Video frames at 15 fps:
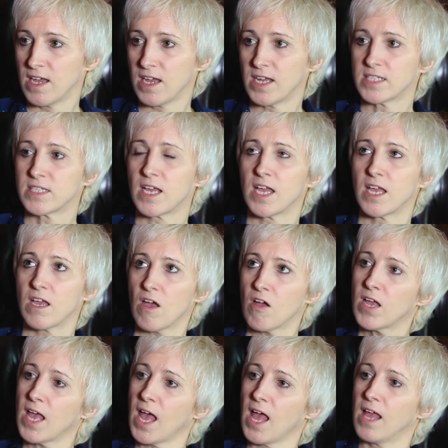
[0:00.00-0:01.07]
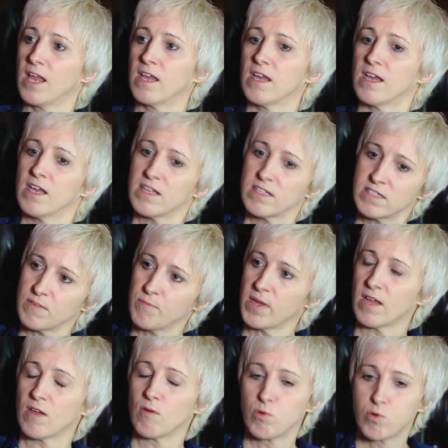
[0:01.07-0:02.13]
it's like, okay, it's a
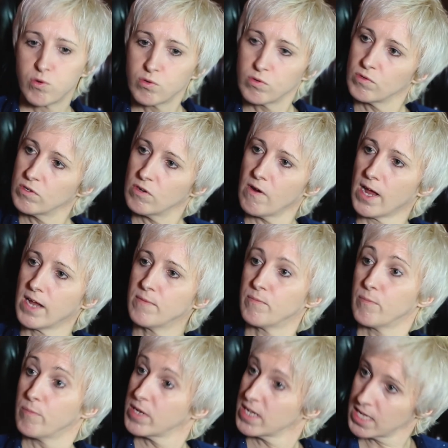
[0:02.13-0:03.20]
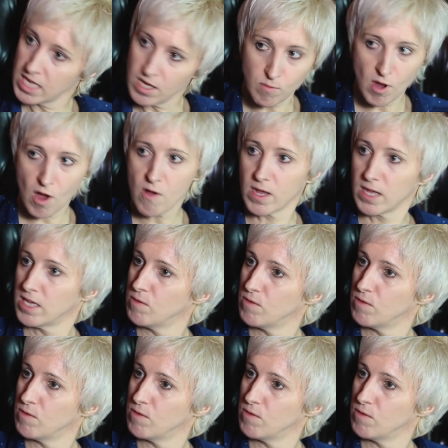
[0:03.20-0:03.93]
bit, all right, but keep going.